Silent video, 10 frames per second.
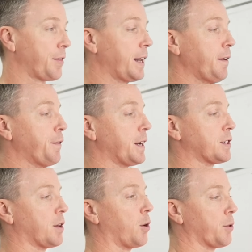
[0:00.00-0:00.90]
and then I
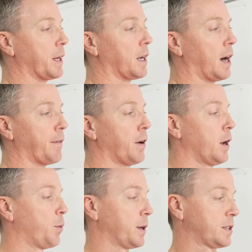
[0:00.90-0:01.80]
finished the whole thing off
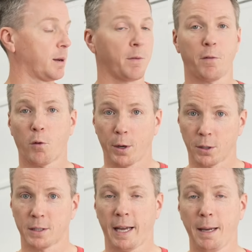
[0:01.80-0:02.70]
with some
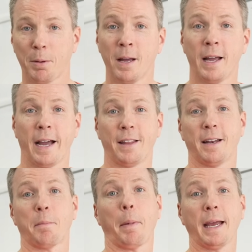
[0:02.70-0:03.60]
foil tape and
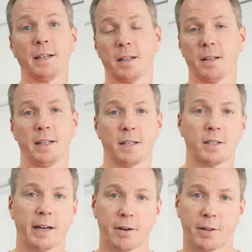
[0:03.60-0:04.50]
then painted the
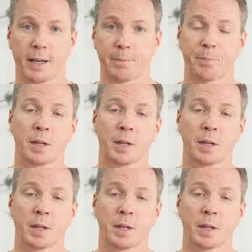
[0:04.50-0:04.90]
entire thing.